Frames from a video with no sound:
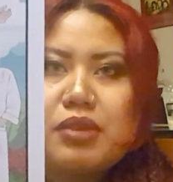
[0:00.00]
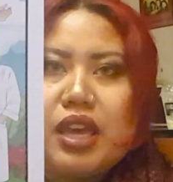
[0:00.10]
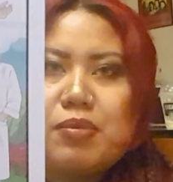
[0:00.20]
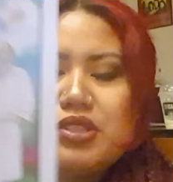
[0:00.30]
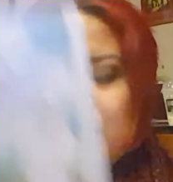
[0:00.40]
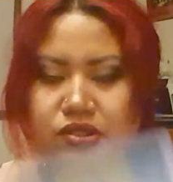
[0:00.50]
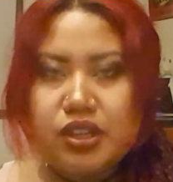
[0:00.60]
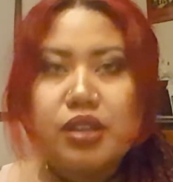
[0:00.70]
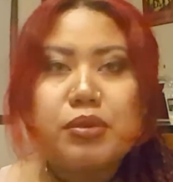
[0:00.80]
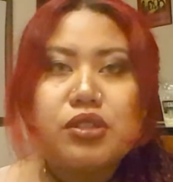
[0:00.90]

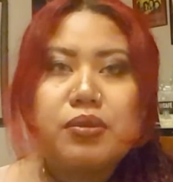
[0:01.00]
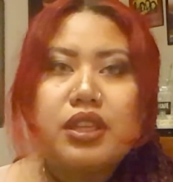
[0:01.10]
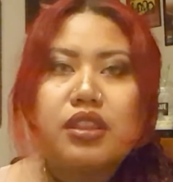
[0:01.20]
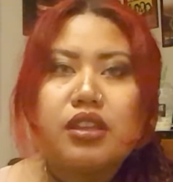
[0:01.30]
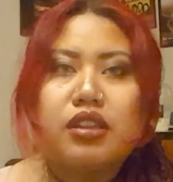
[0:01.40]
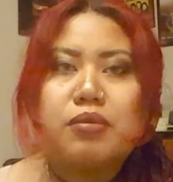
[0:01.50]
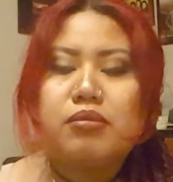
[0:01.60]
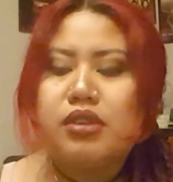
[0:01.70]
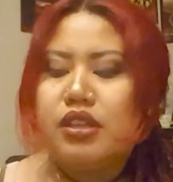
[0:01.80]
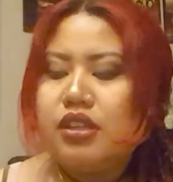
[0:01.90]
chemistry between them.